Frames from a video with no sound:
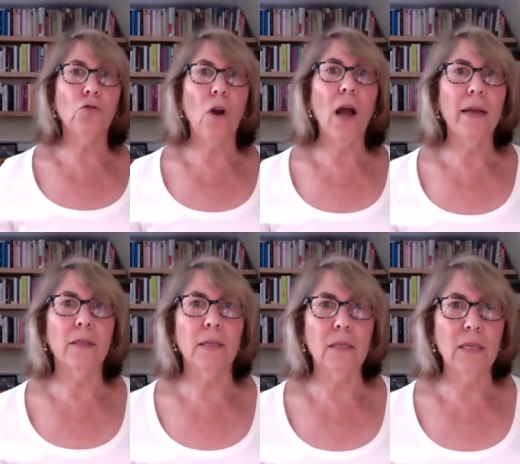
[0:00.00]

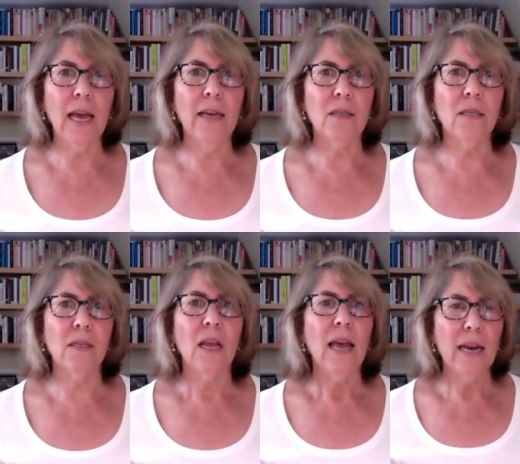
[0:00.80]
trials and
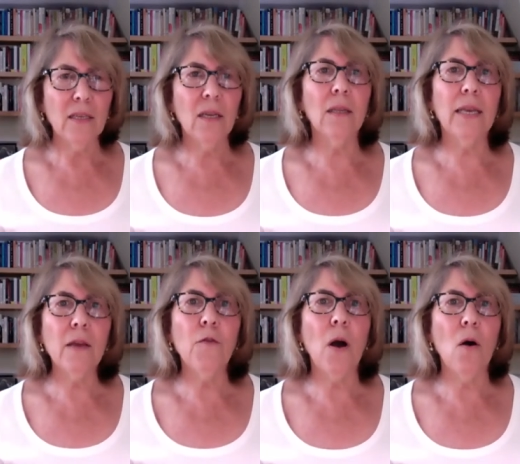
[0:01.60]
tests and had to
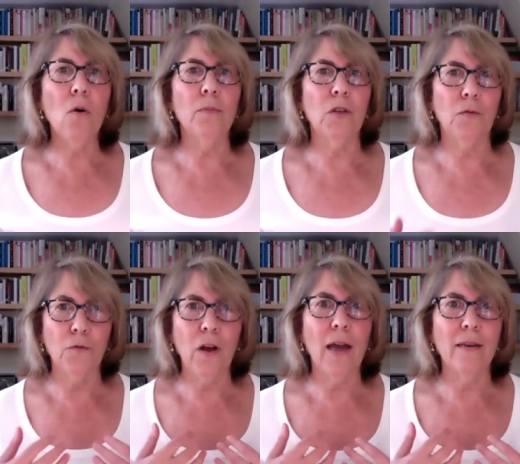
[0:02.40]
leave home to
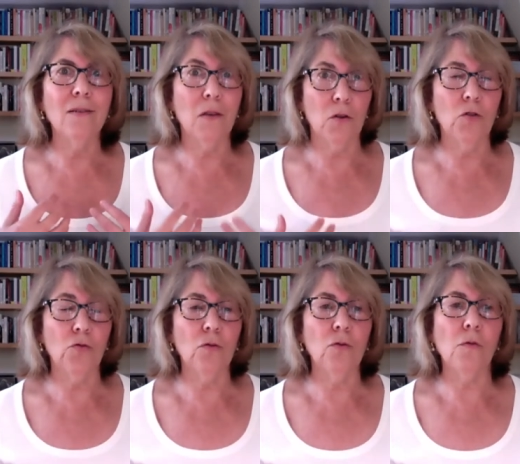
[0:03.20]
find their
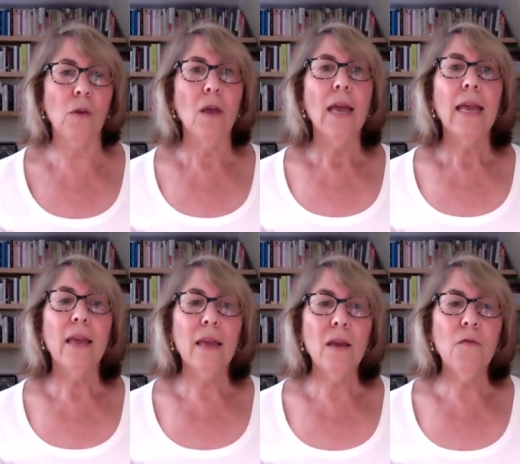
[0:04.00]
truth.
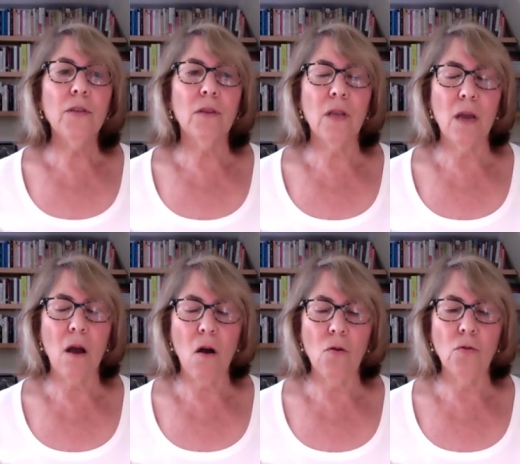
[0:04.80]
Eve is the
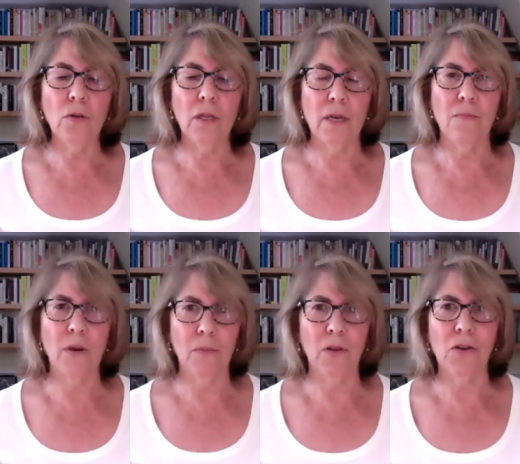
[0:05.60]
only
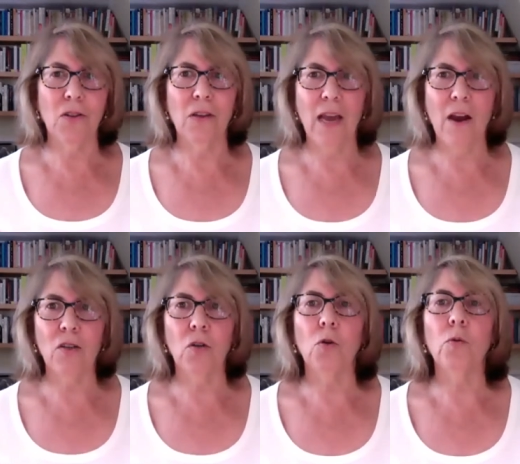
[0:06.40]
biblical
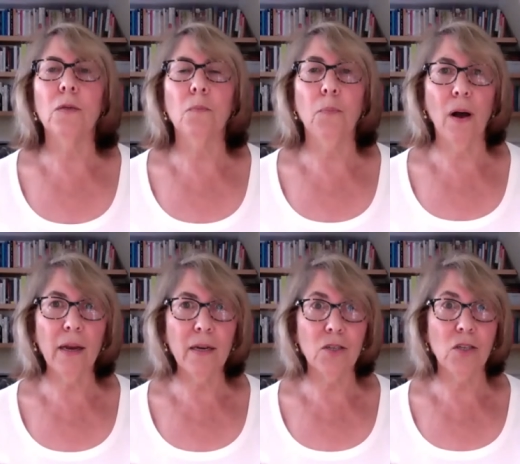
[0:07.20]
character who is
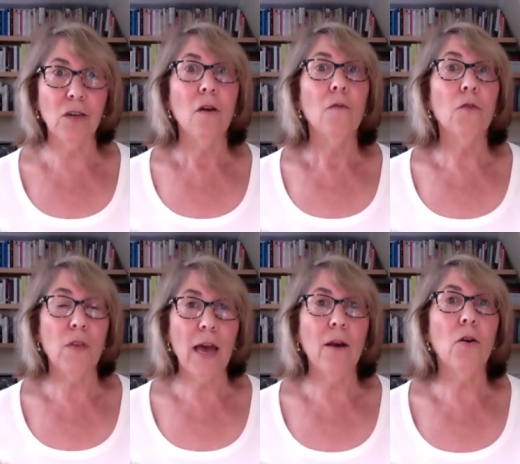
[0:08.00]
punished
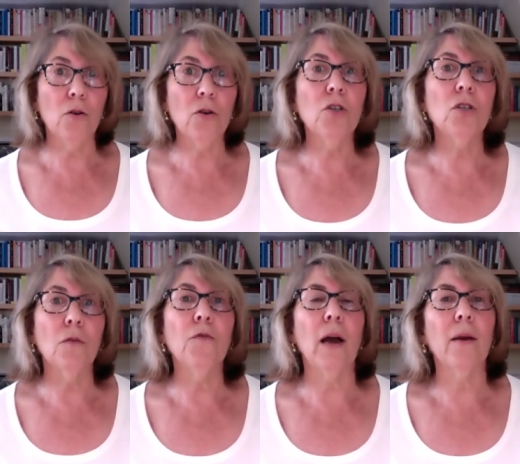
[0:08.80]
for that urge
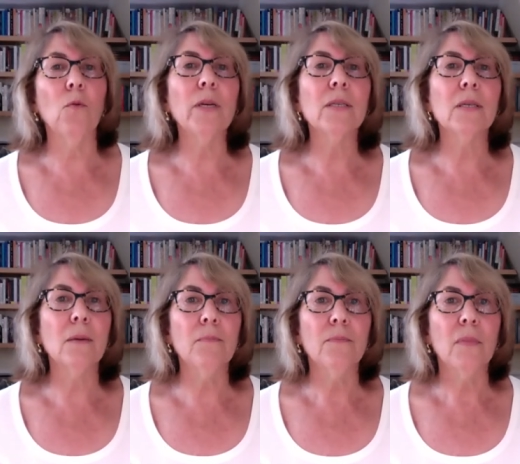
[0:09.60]
to find
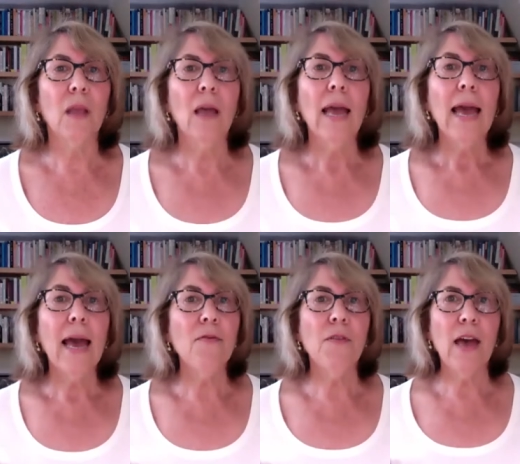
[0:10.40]
wisdom.
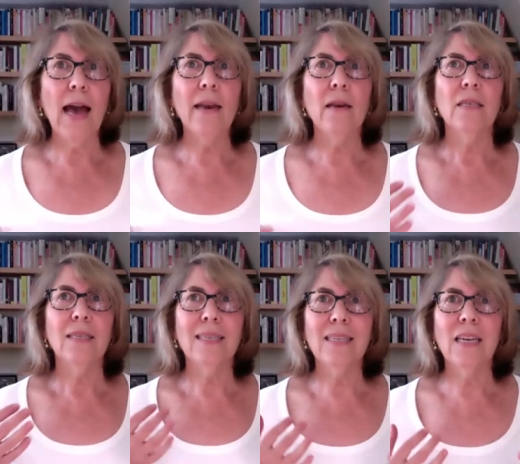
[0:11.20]
And that
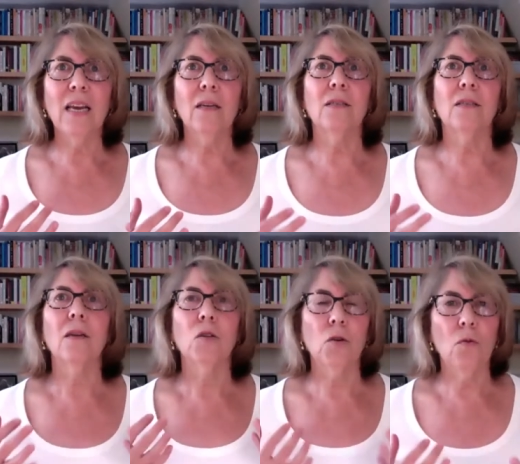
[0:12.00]

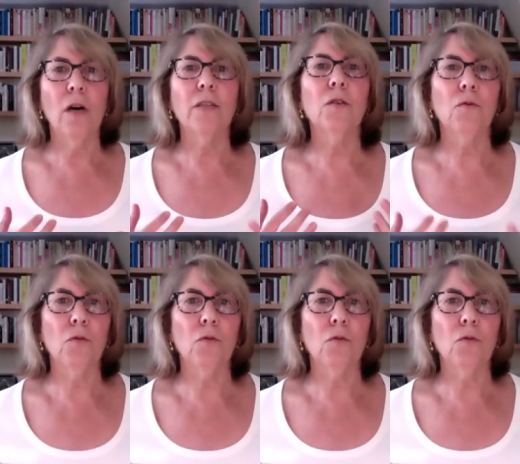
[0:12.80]
sticks to us